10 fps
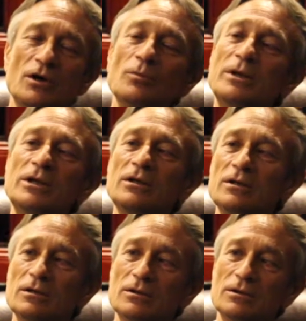How
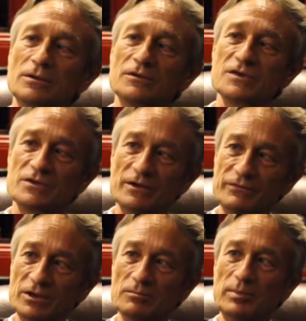many South
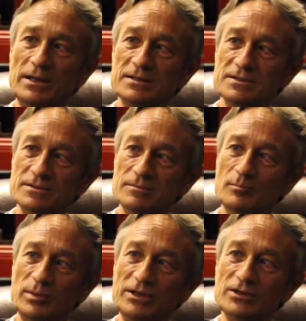African players
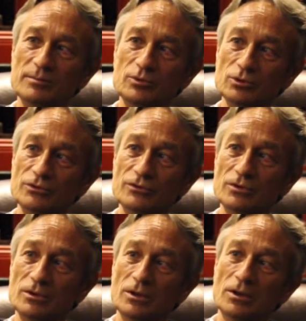played abroad,
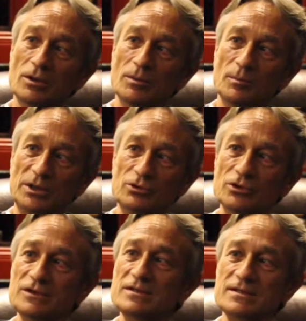but
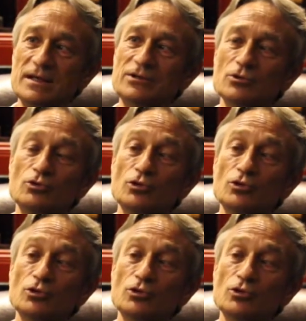not in second or